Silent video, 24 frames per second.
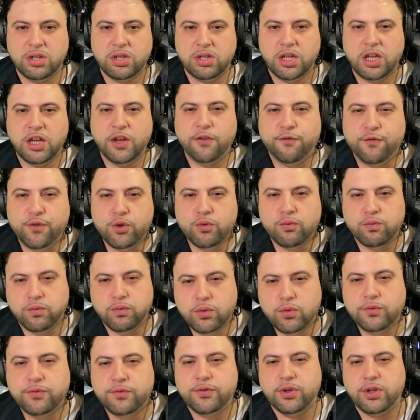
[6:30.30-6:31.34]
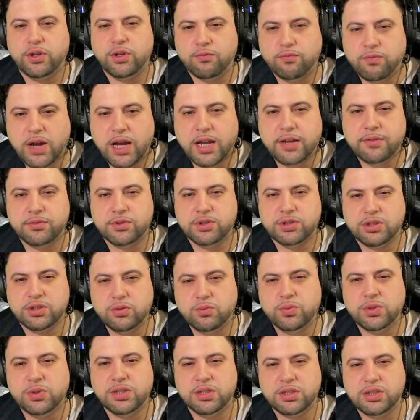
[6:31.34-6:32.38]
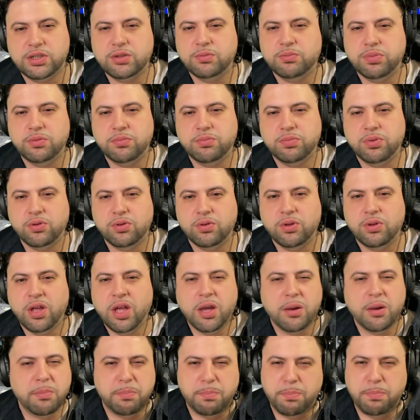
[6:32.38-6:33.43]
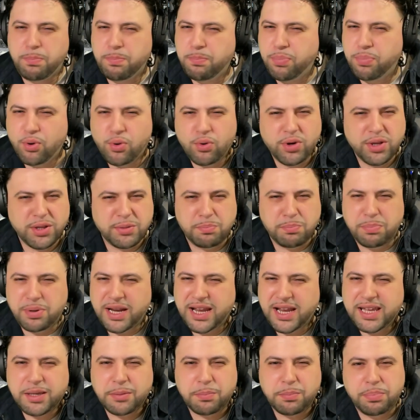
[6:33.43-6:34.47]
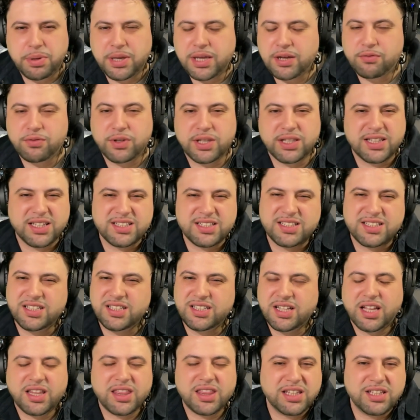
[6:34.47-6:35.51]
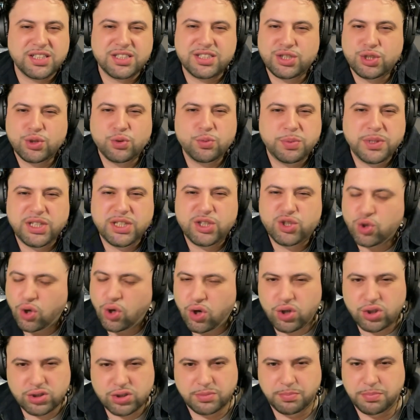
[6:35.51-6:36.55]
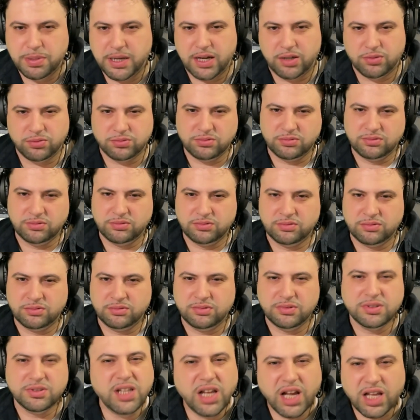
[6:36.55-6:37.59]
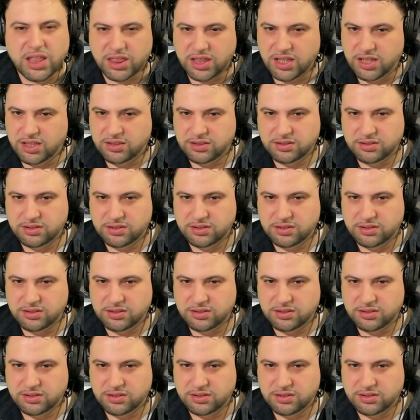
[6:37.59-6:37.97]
if you root for your rivals to win the Super Bowl. Point blank, period. There's nothing to be talked about. Nothing.